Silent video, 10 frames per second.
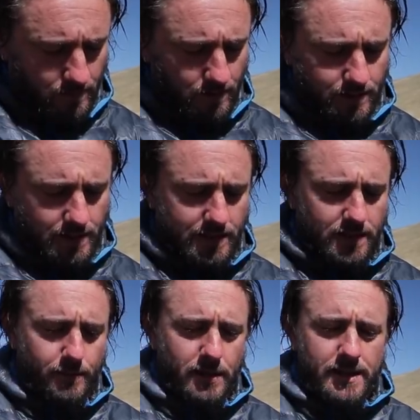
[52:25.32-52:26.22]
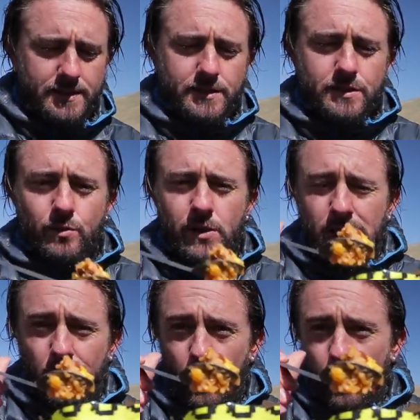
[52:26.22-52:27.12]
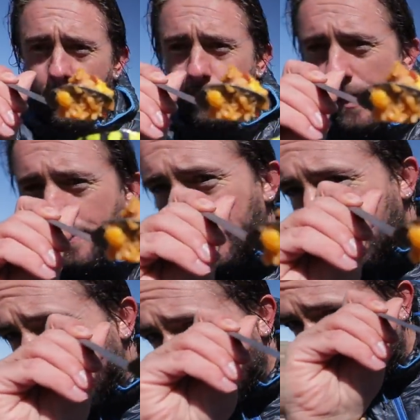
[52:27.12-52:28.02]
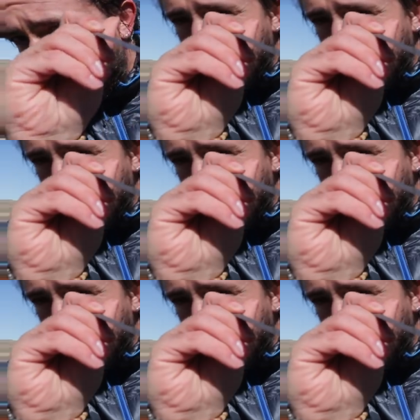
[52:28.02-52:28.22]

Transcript: There's kidney beans, sweet corn, peppers, you